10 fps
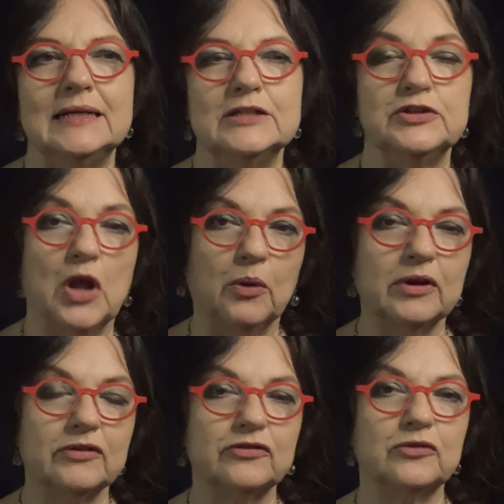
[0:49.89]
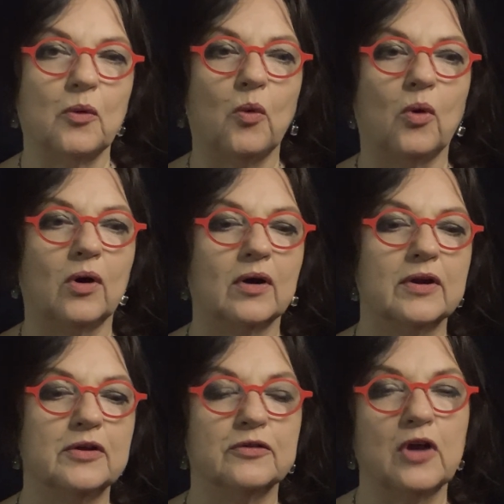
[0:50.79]
noticed or
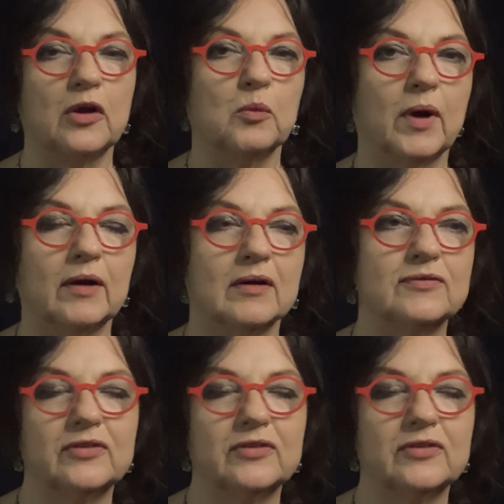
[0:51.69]
you're not aware of.